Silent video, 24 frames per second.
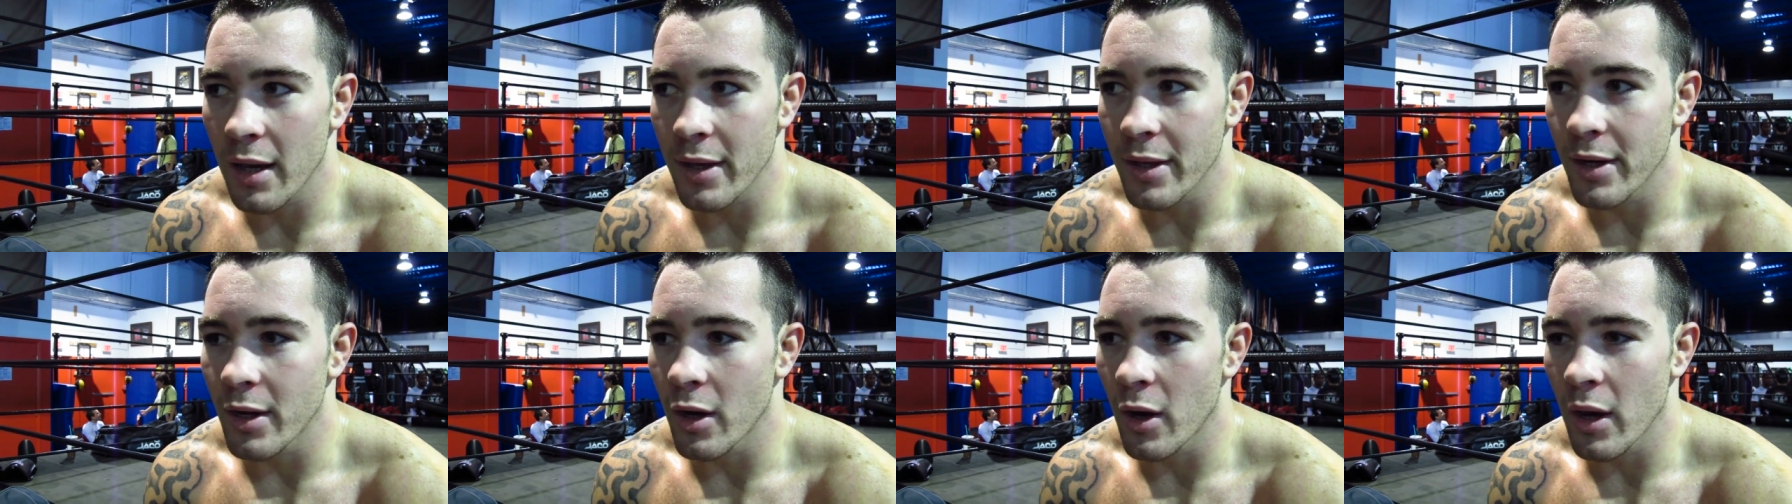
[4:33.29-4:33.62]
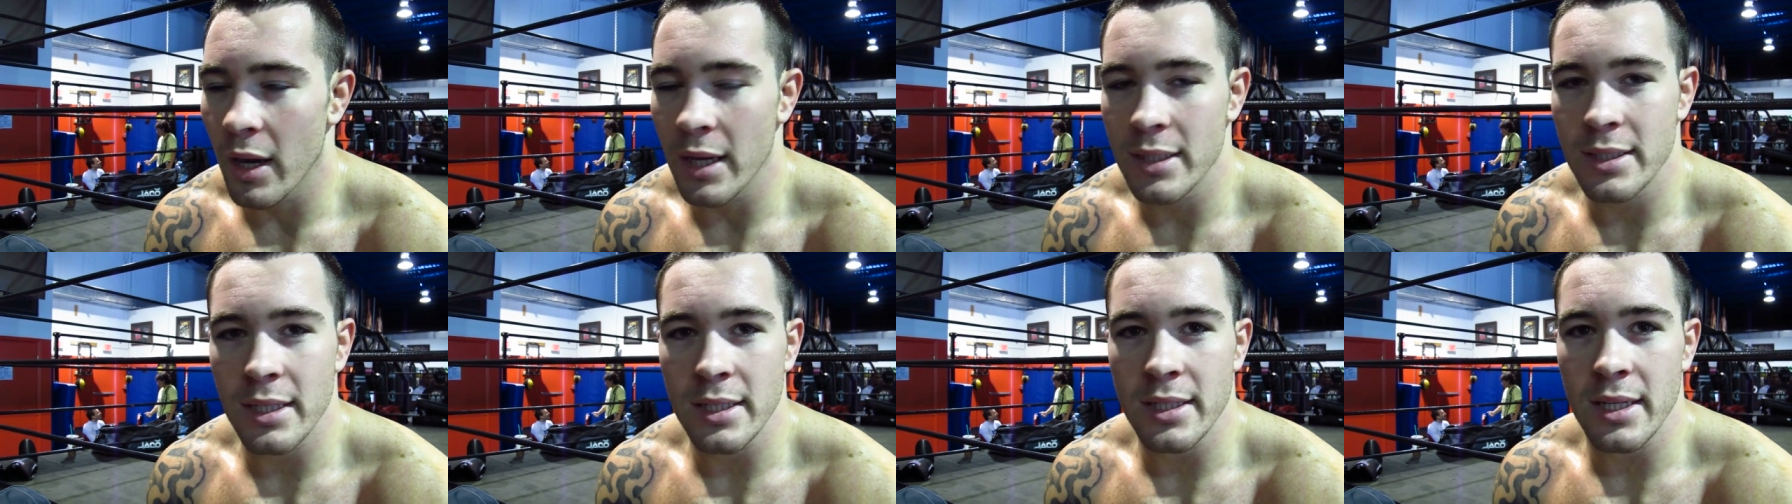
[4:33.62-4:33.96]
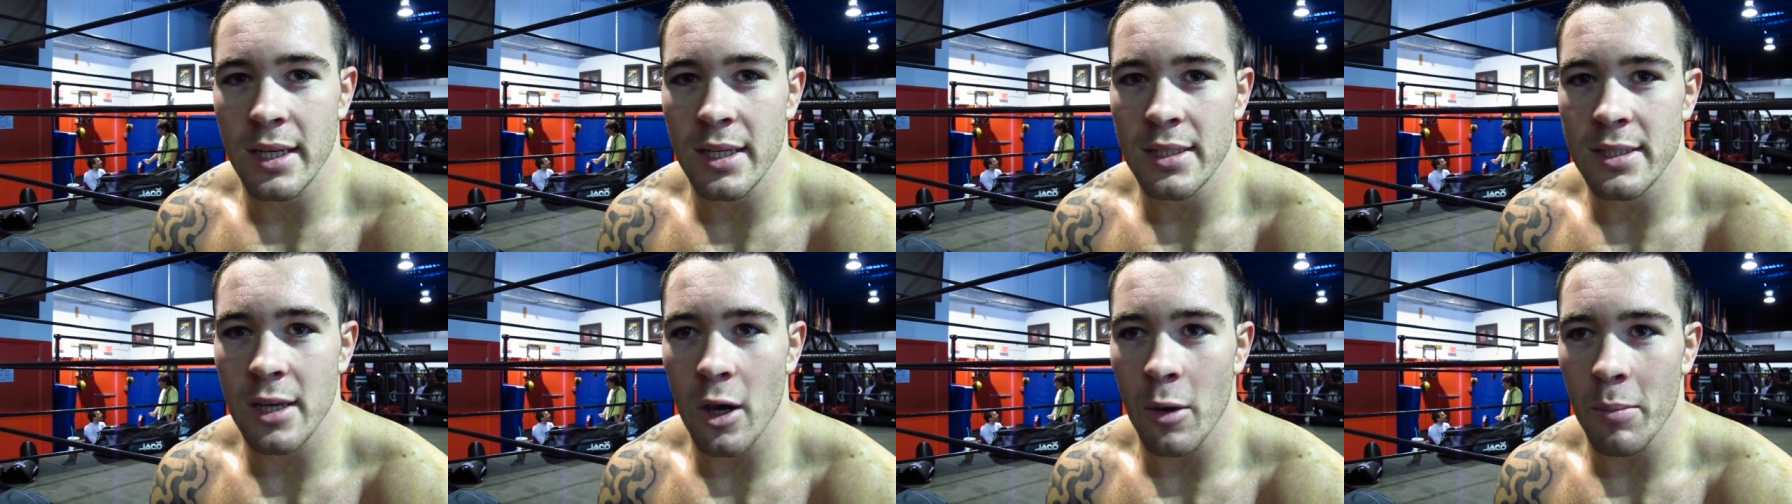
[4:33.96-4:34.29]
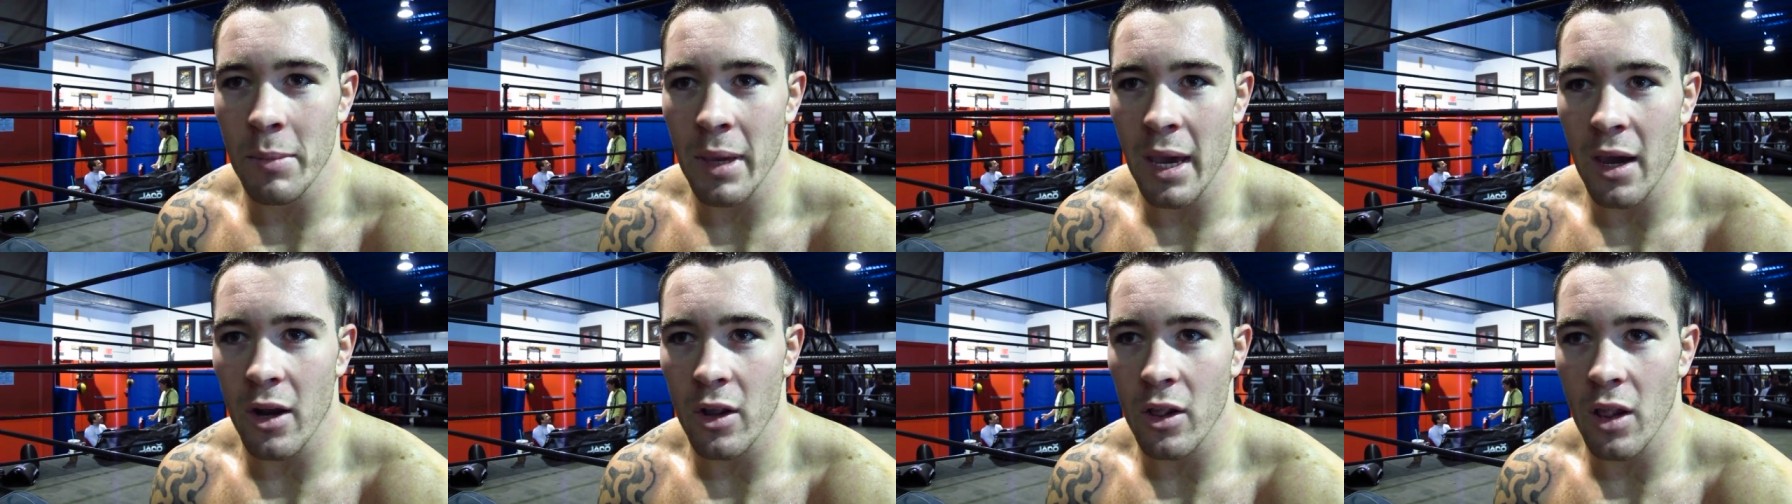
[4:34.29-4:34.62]
you know, ATT's helped
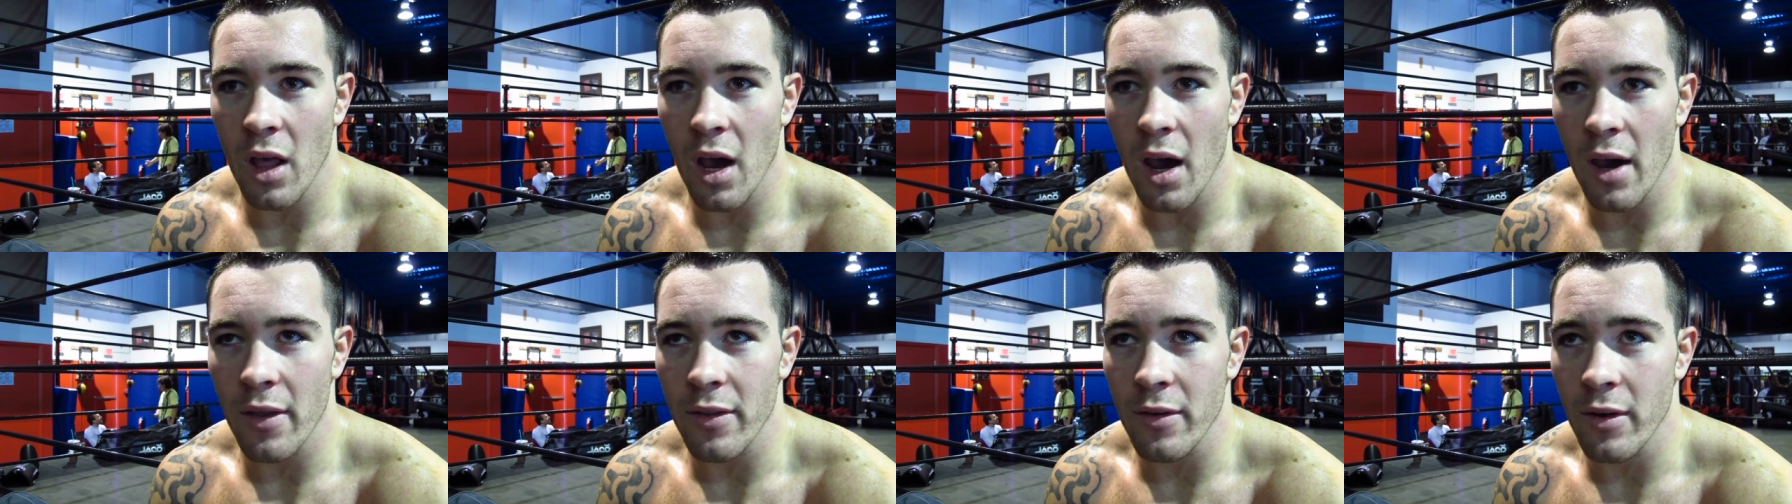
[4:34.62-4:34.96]
me out a lot.